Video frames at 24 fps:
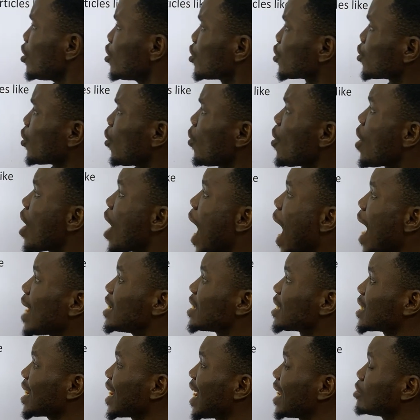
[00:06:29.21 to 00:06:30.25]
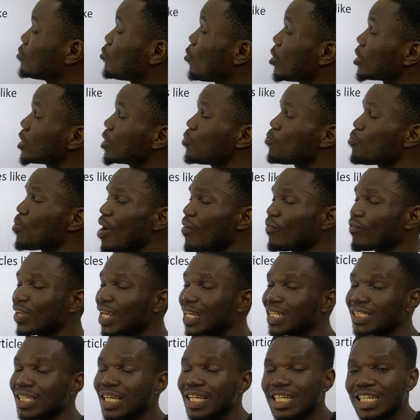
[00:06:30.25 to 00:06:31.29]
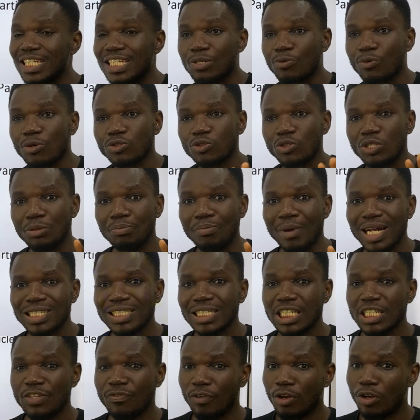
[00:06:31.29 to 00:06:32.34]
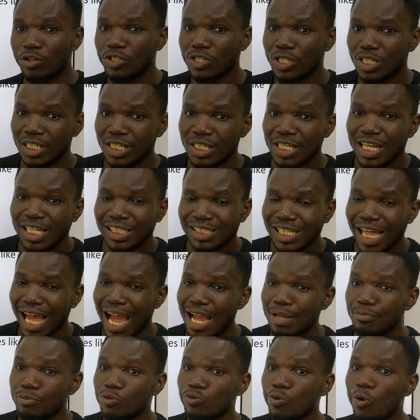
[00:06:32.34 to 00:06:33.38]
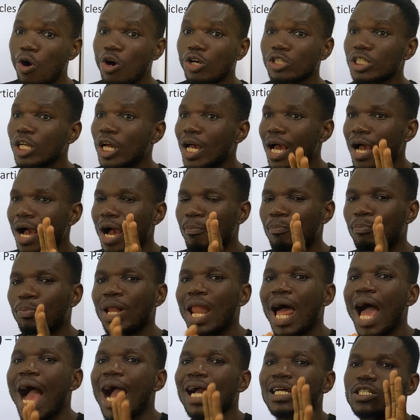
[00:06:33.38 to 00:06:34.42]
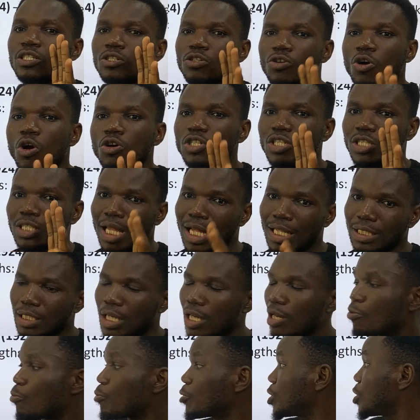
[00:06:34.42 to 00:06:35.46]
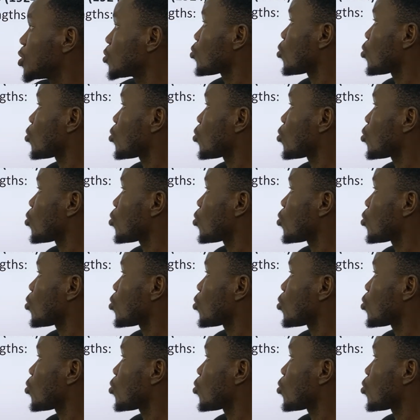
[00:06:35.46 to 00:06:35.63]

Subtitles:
So, and he said that what the wavelength is equal to the mass and the velocity times what Planck's constant, which is